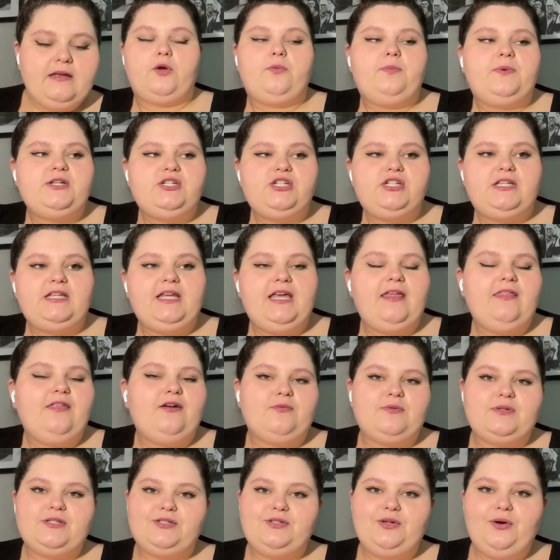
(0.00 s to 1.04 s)
Originally, there
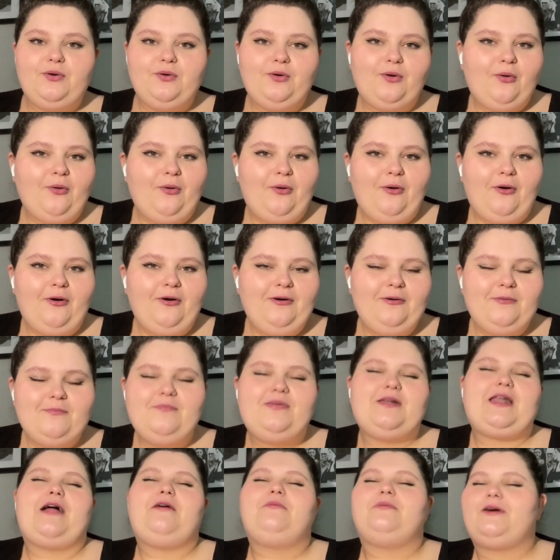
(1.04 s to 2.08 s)
was no goal, but
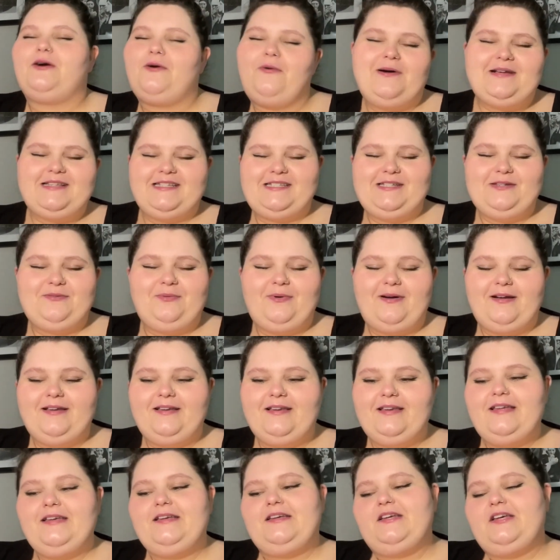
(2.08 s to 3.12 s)
I requested one.